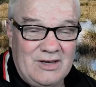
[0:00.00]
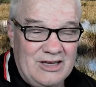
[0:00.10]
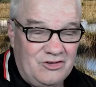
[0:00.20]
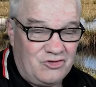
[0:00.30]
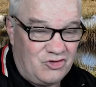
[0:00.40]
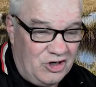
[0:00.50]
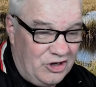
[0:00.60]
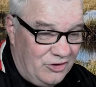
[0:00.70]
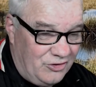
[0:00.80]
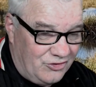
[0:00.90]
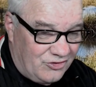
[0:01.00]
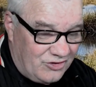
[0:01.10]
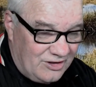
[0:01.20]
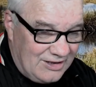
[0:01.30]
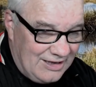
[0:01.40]
Cheers.
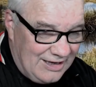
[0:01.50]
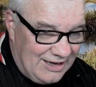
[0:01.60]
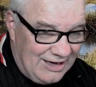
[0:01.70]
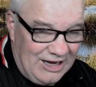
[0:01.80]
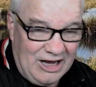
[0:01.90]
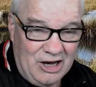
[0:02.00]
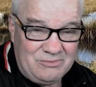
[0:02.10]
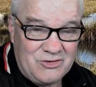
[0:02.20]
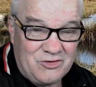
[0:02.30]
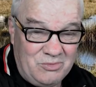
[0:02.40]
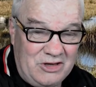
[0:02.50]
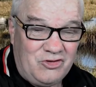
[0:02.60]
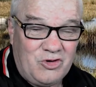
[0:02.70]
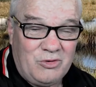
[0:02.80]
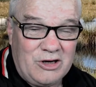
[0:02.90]
I hope this
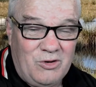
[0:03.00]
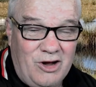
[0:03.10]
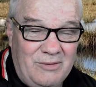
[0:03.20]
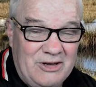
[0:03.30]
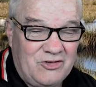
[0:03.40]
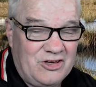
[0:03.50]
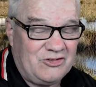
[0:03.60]
meets your requirements.